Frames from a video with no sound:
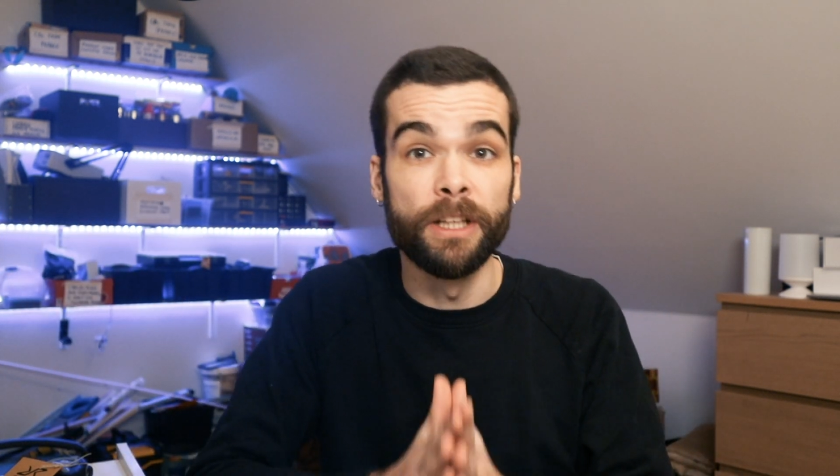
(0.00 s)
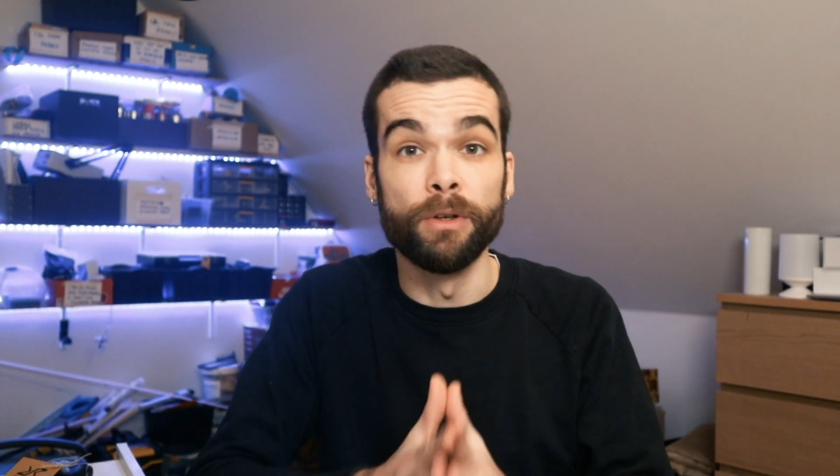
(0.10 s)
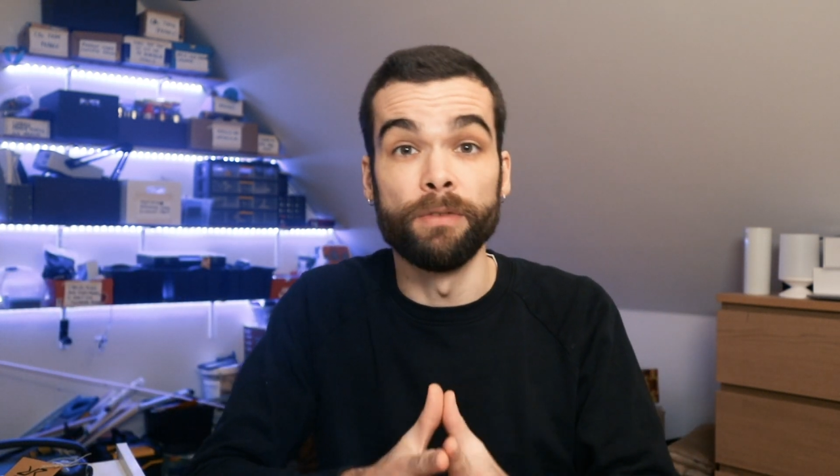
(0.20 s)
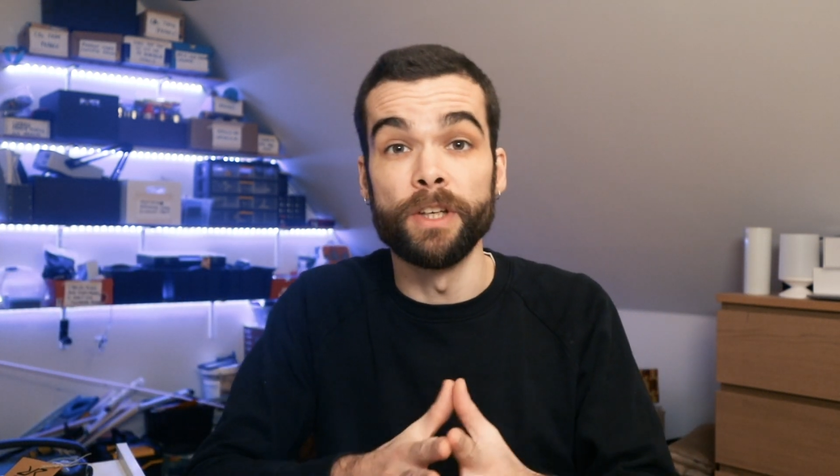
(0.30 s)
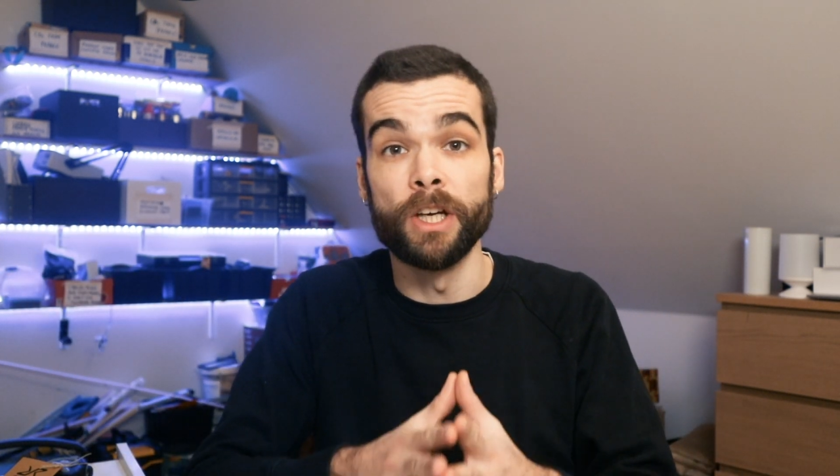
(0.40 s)

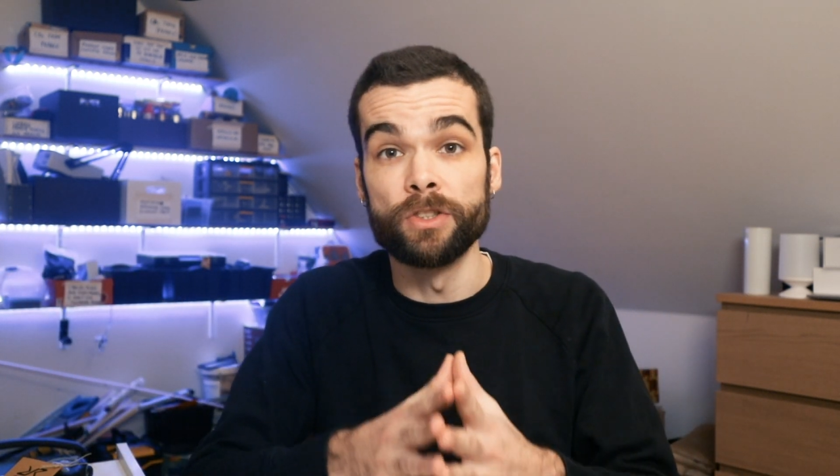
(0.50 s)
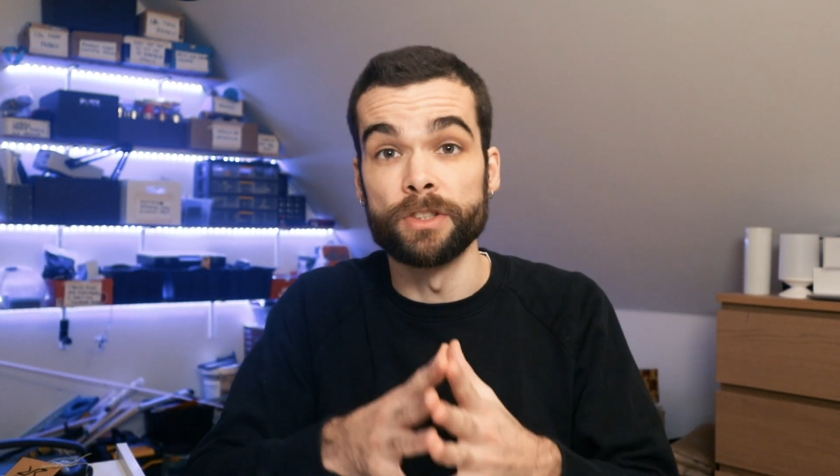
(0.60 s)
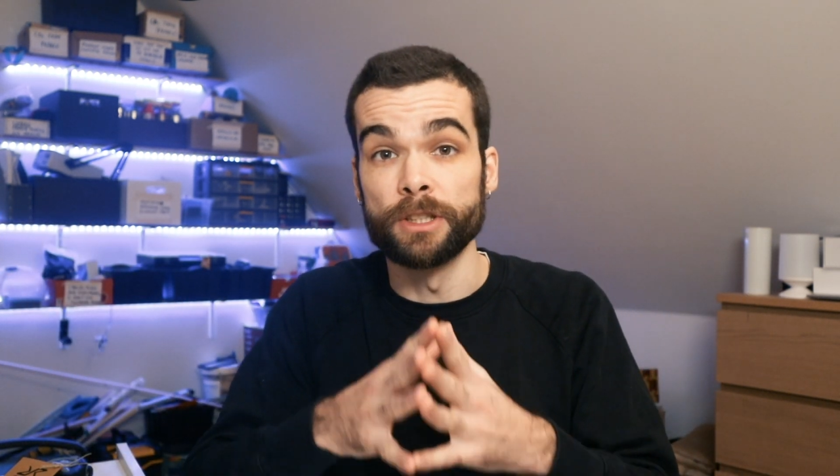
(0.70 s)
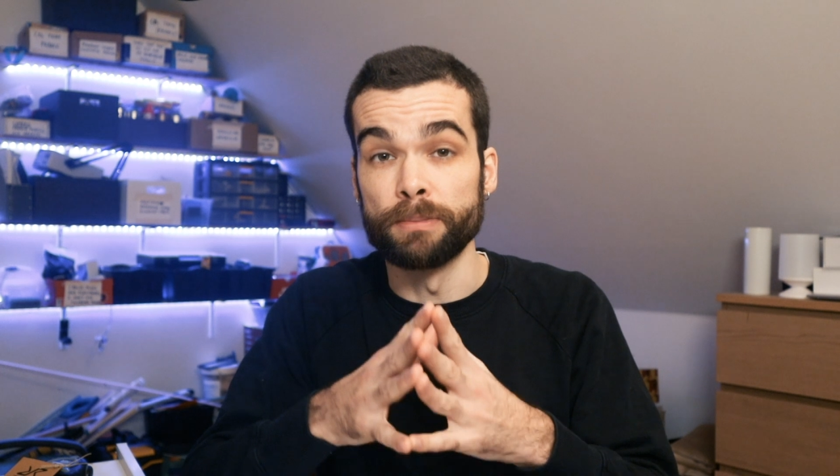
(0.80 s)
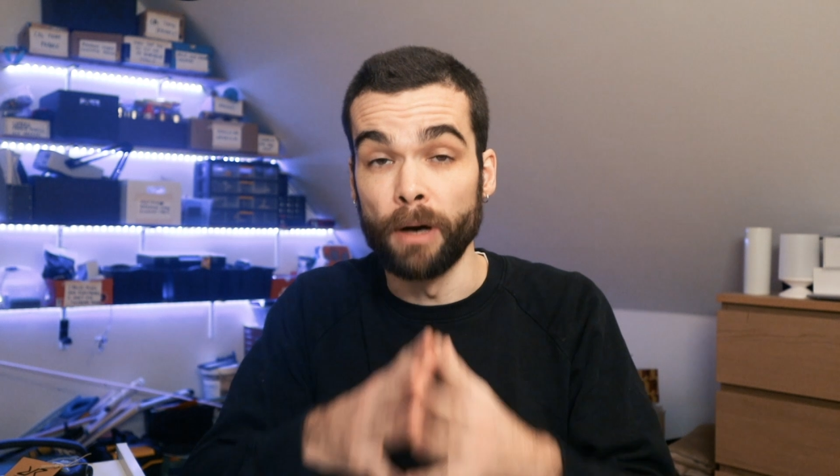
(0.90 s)

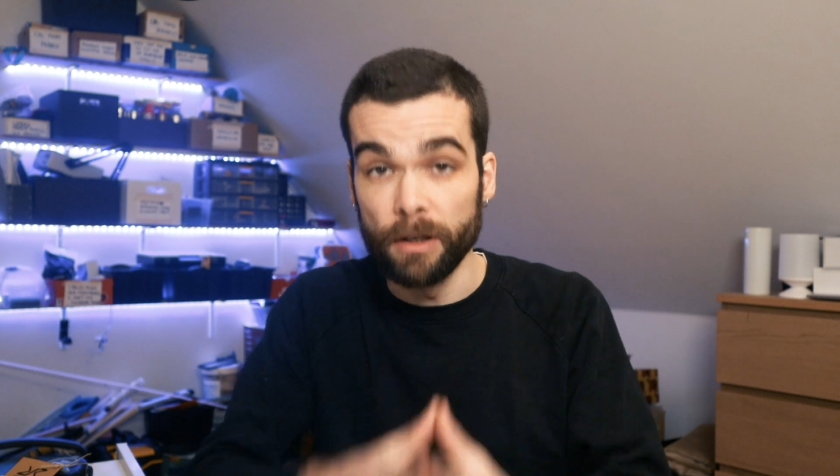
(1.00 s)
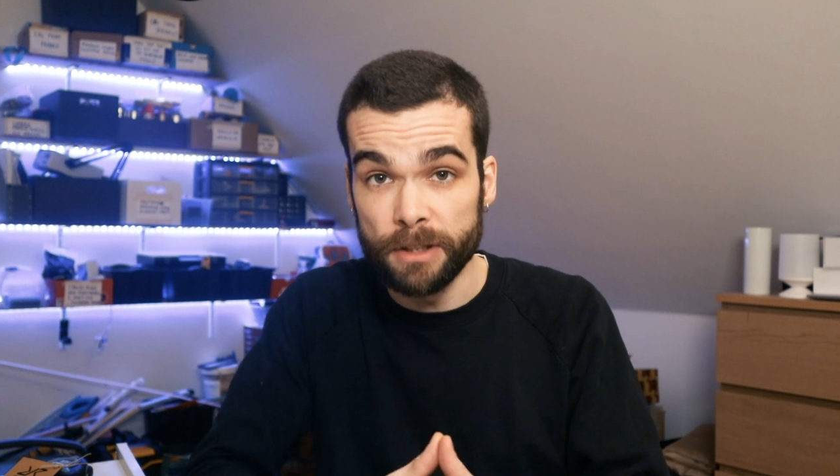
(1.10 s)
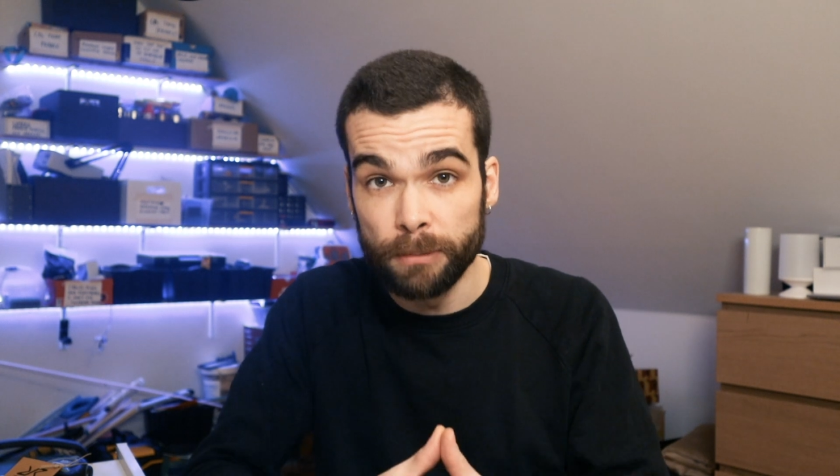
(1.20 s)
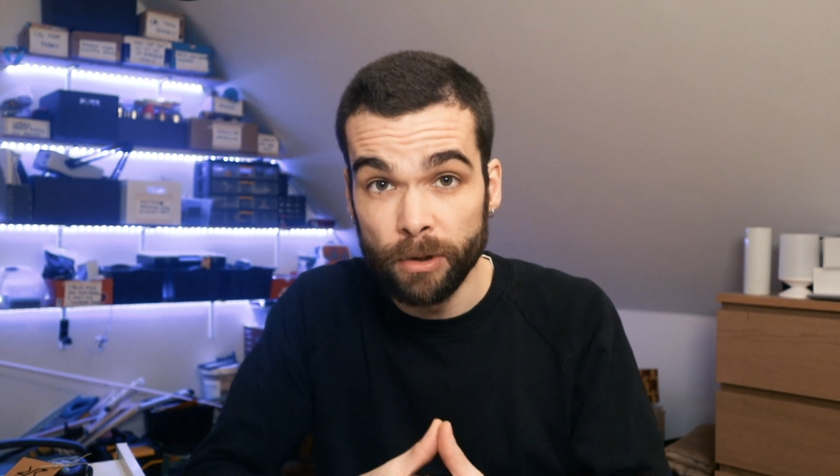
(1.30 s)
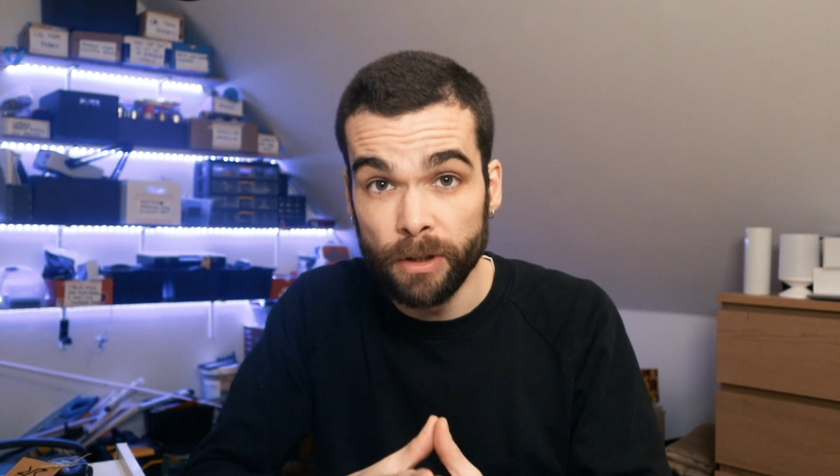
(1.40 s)
notifications as
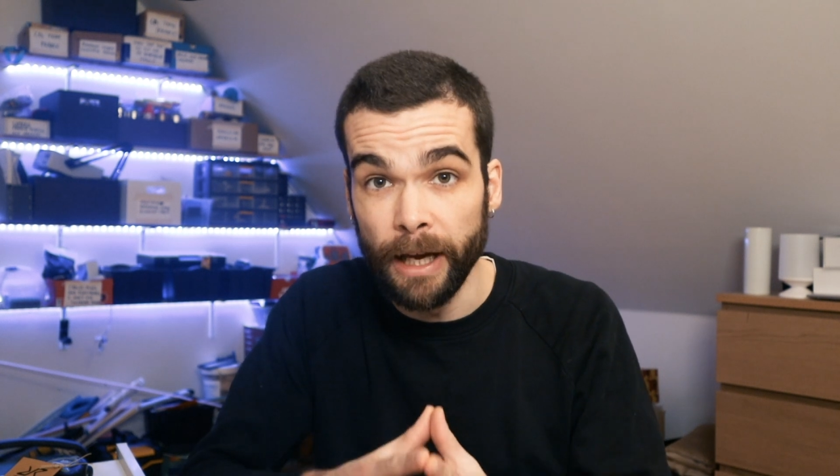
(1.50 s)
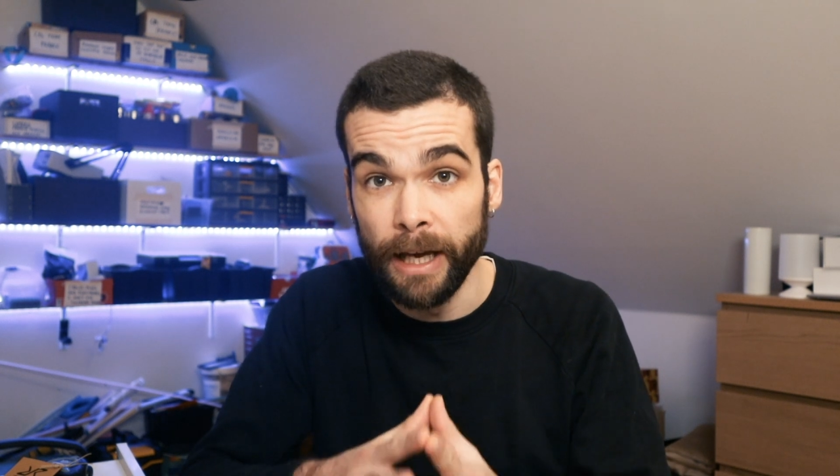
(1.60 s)
possible